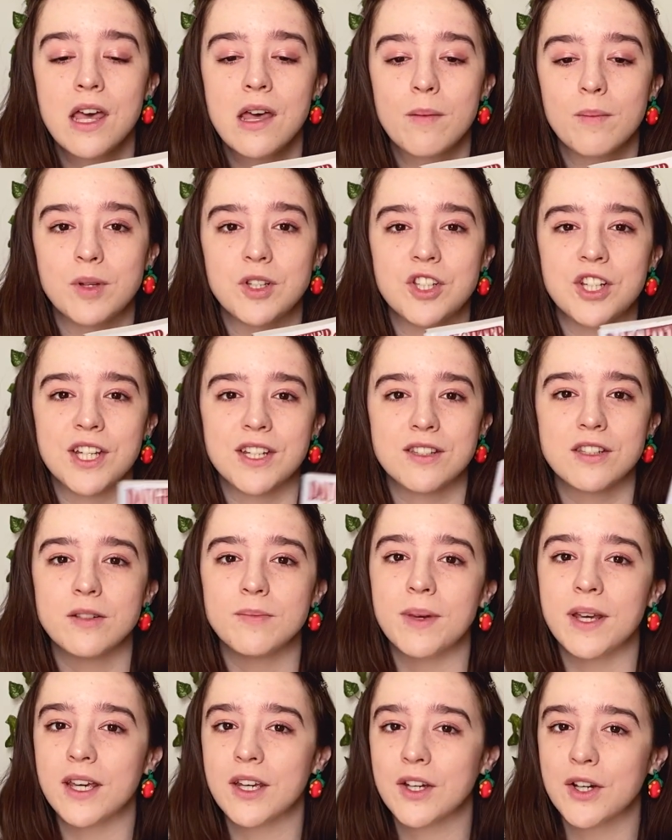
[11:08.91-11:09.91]
but she has to
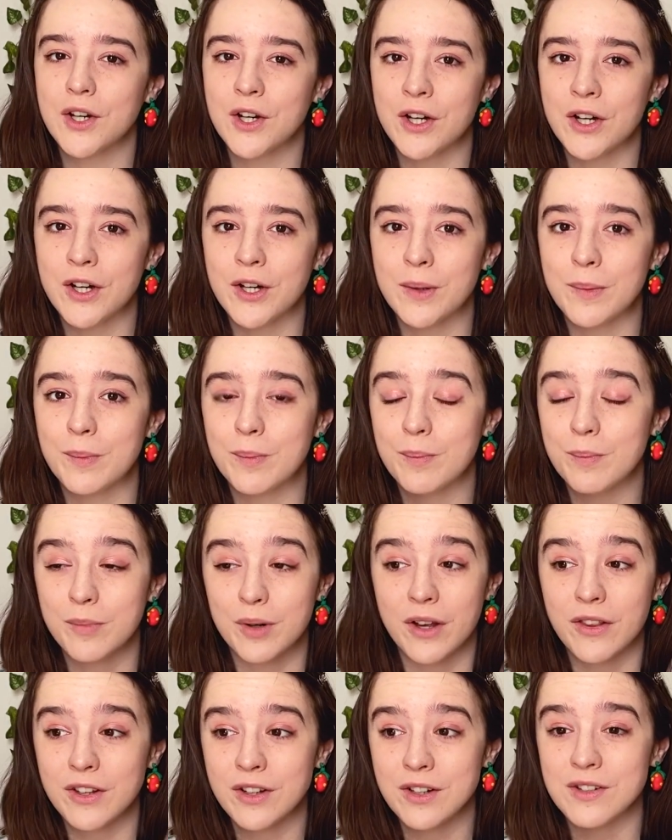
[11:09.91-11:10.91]
make her
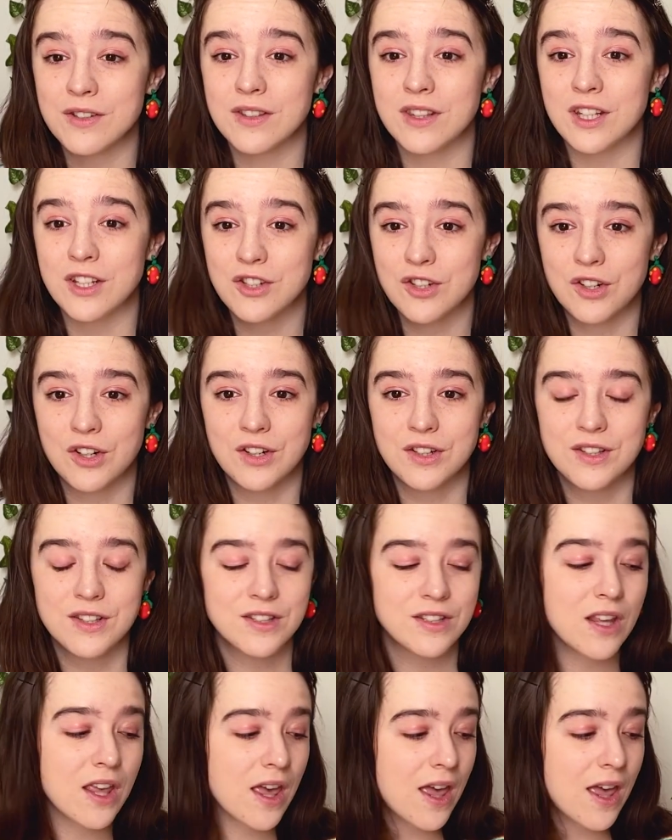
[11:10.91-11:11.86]
brothers these shirts.